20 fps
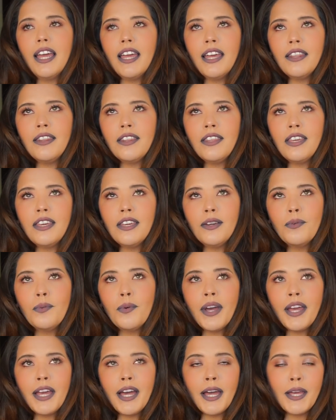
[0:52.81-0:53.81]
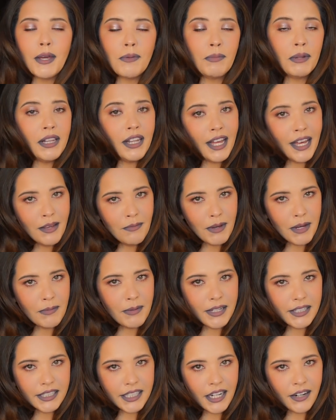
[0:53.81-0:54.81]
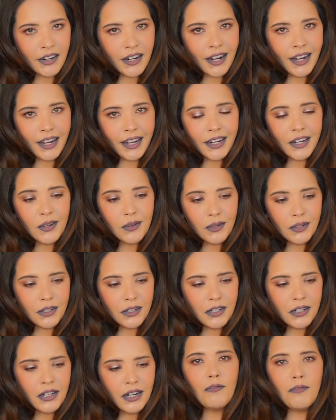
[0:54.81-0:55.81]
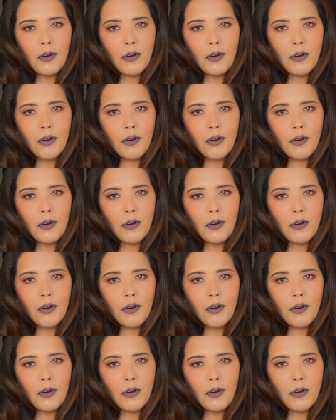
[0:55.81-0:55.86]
and the way I apply my mascara in order